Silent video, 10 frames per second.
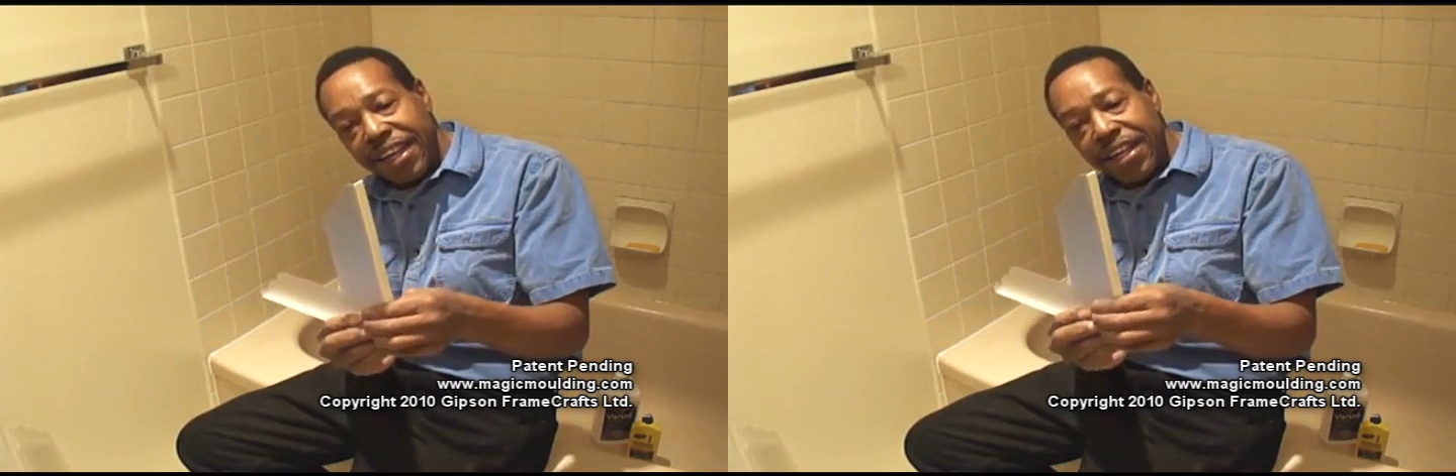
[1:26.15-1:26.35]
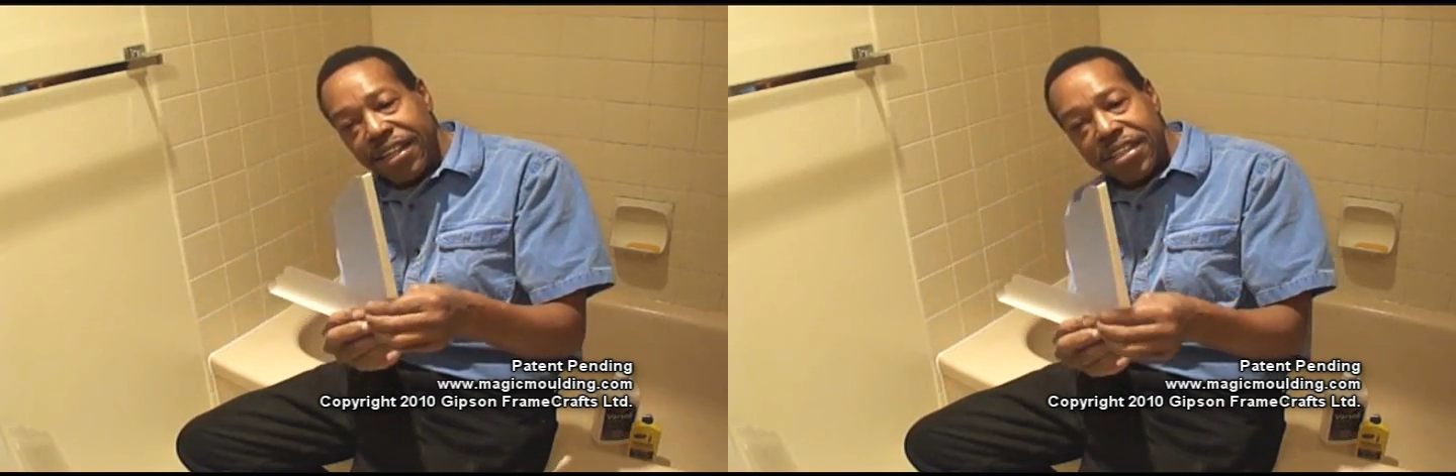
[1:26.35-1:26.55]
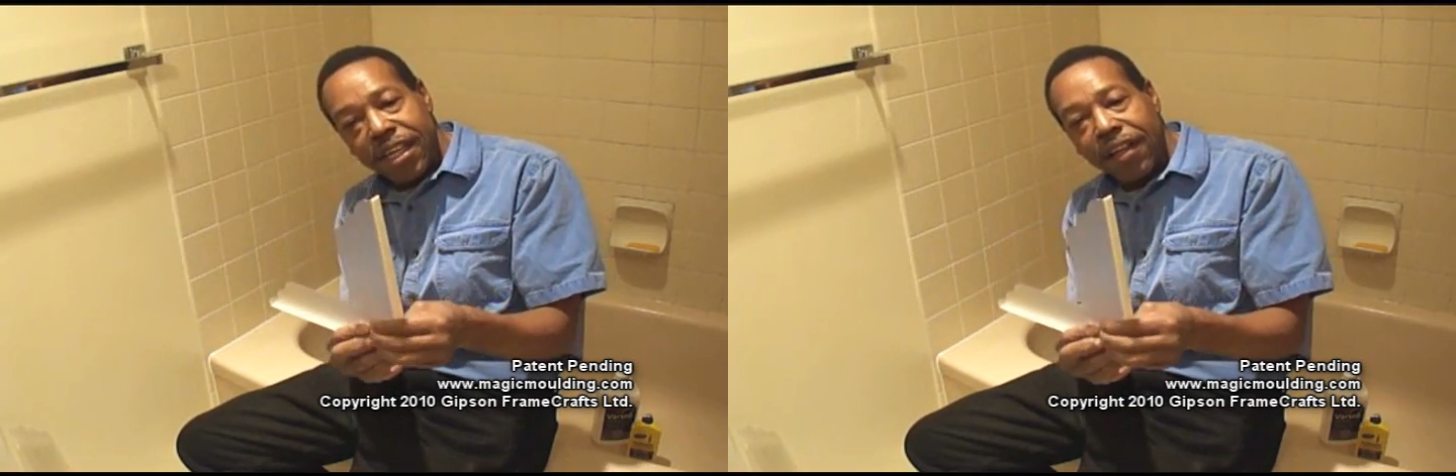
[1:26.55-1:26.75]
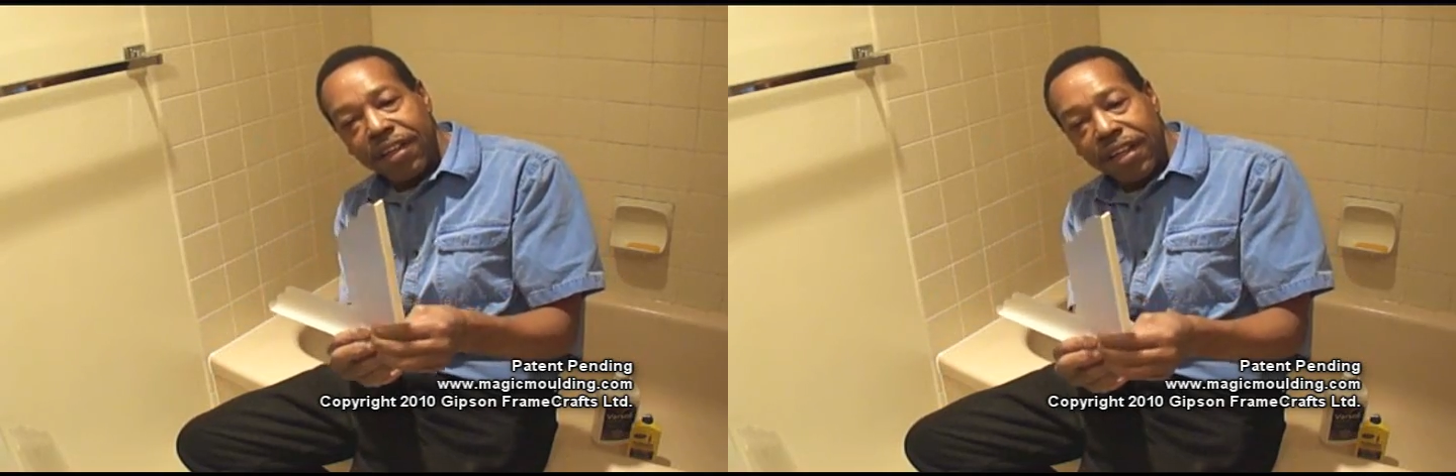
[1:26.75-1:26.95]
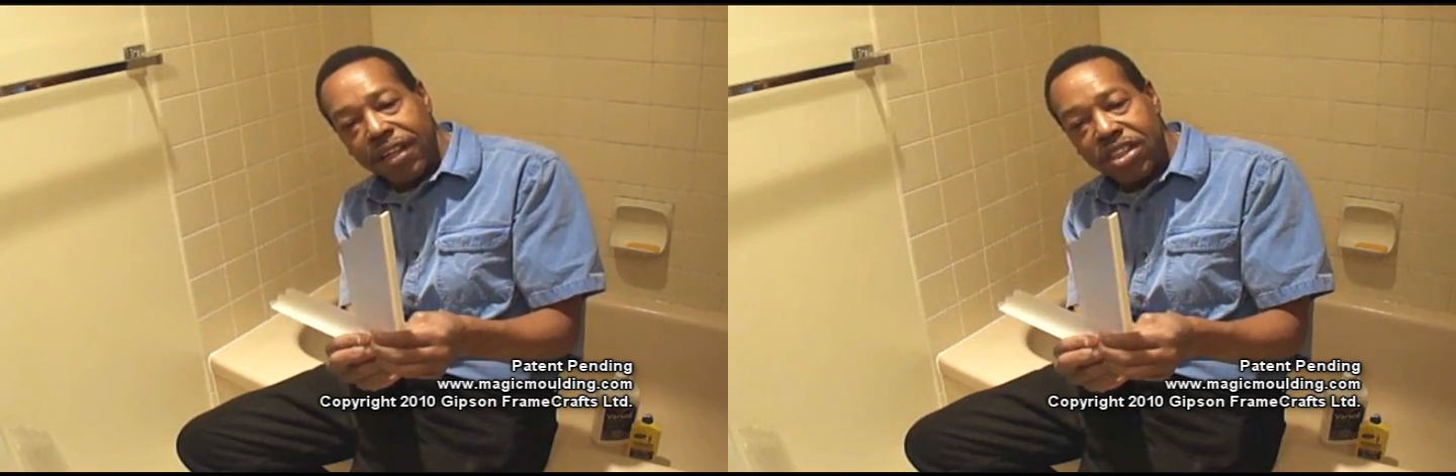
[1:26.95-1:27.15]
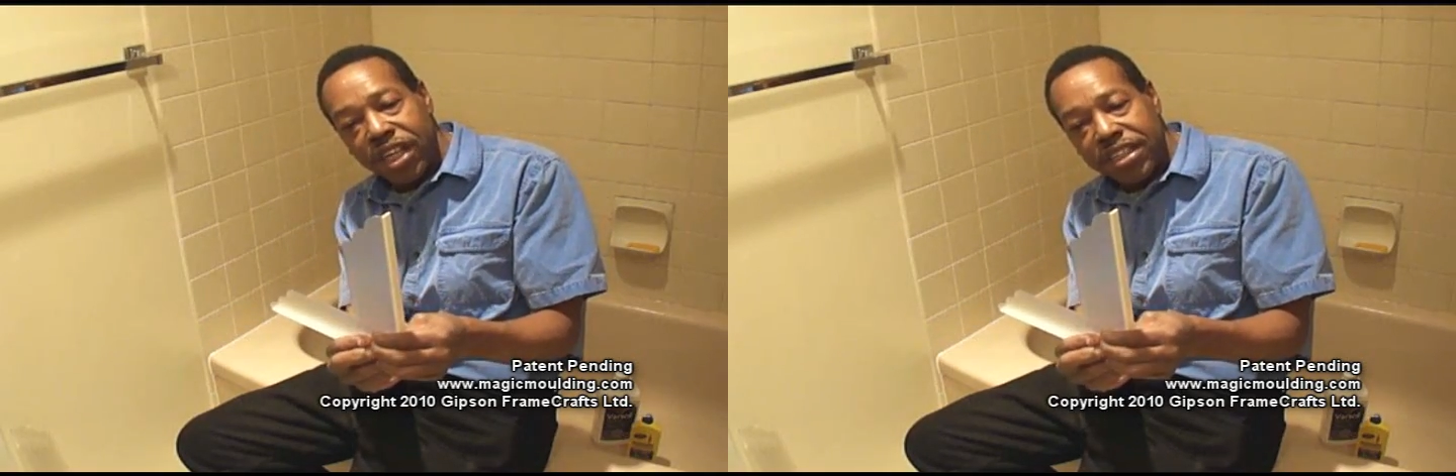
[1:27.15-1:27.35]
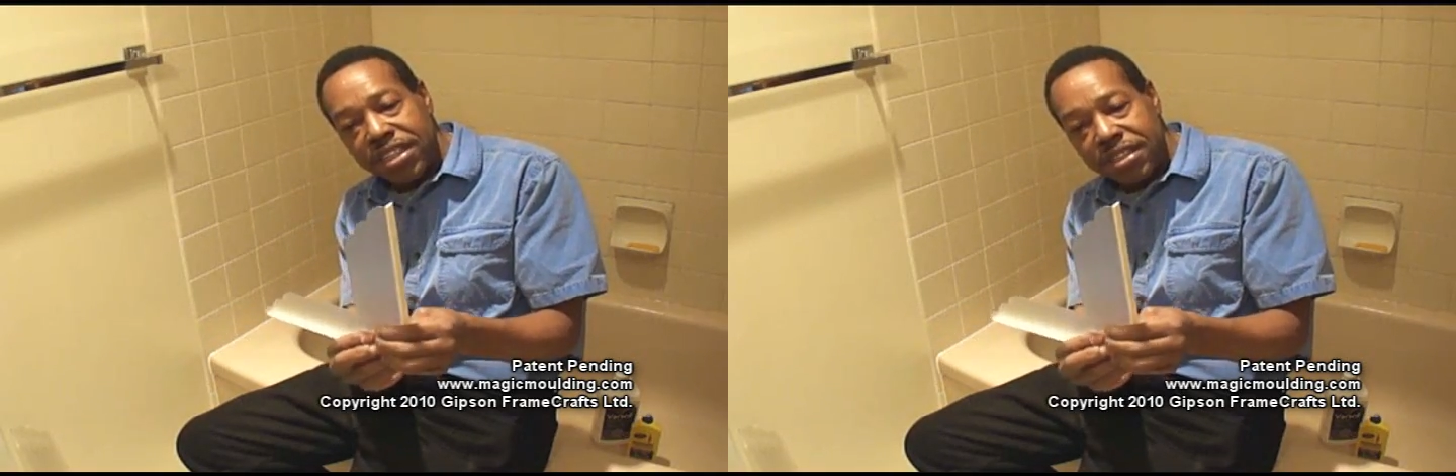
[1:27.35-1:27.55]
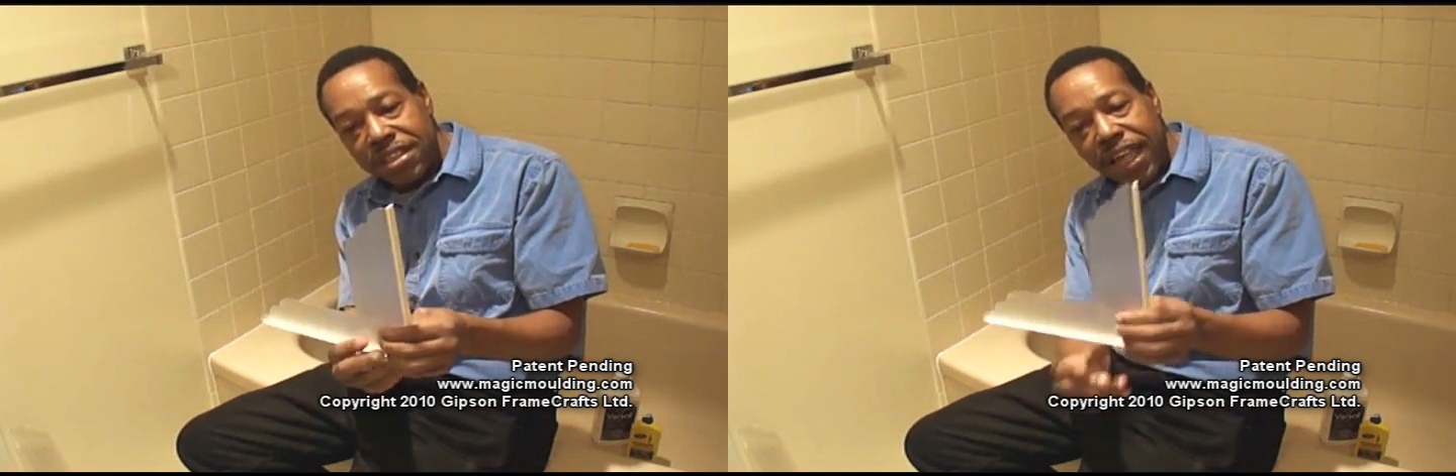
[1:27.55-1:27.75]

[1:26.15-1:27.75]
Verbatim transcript: and it'll still look just